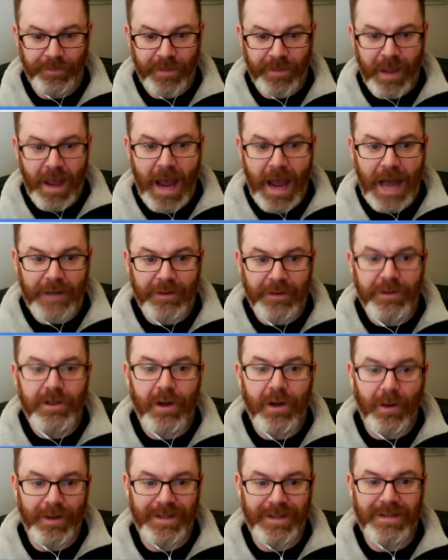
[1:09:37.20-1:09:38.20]
and you just
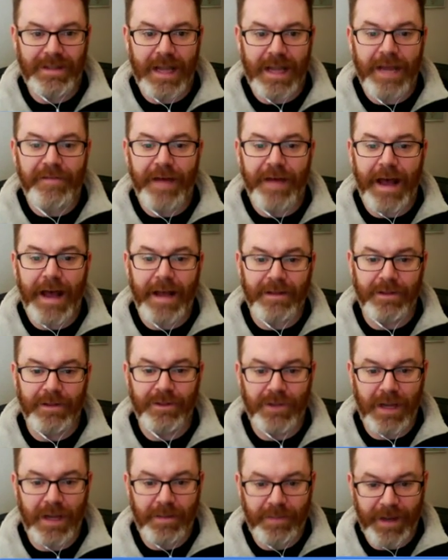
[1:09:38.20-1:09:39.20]
go and save as a
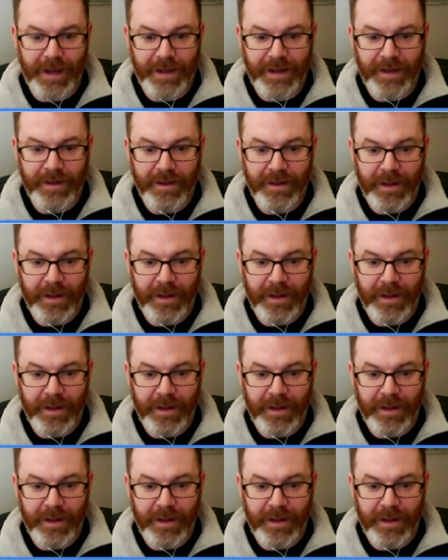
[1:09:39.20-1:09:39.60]
JPEG,